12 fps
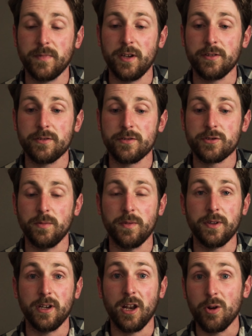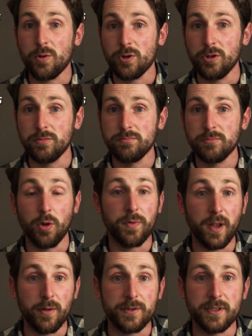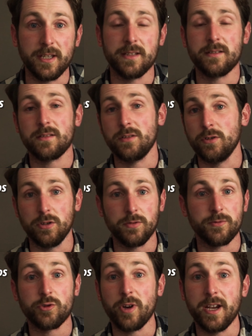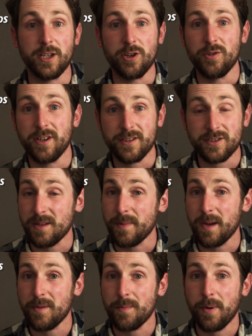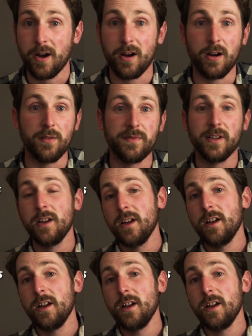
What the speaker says: at some of the local authorities or trade unions that you may be a part of,